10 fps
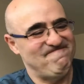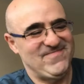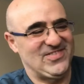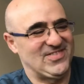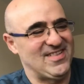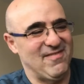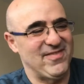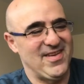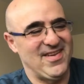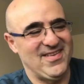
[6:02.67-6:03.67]
Just love
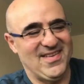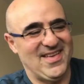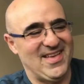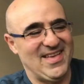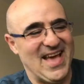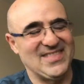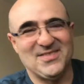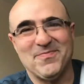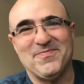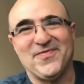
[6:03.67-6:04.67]
it. Had
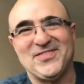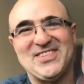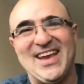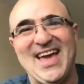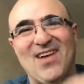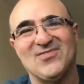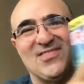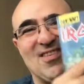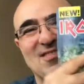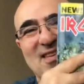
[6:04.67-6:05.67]
to shell out.
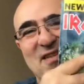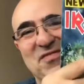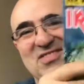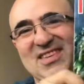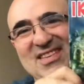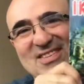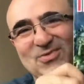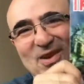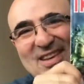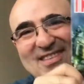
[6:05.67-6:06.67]
So if you see this
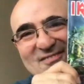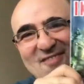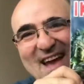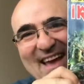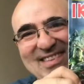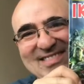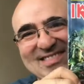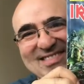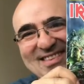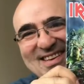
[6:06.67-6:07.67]
one in the
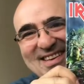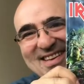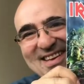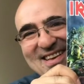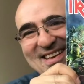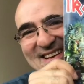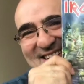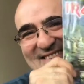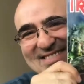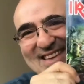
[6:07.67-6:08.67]
racks,
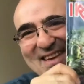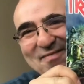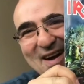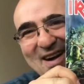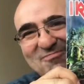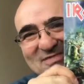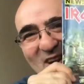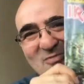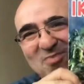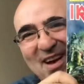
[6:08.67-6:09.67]
save up.
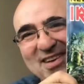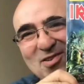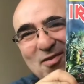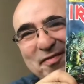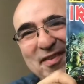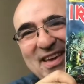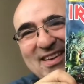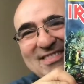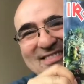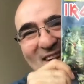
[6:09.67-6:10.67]
Don't buy
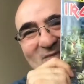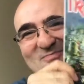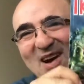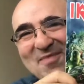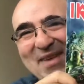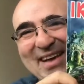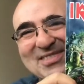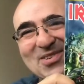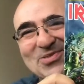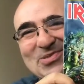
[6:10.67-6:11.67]
coffee, don't buy
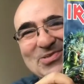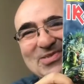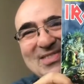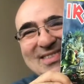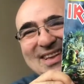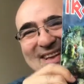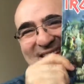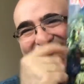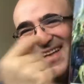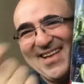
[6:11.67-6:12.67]
McDonald's,
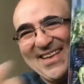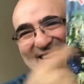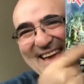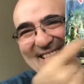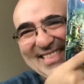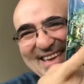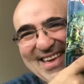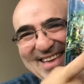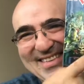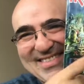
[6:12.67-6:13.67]
get
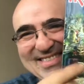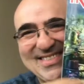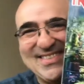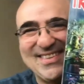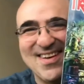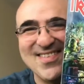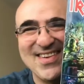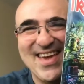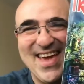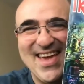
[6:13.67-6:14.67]
this.
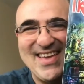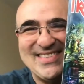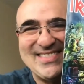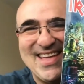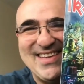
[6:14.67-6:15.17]
Okay, stay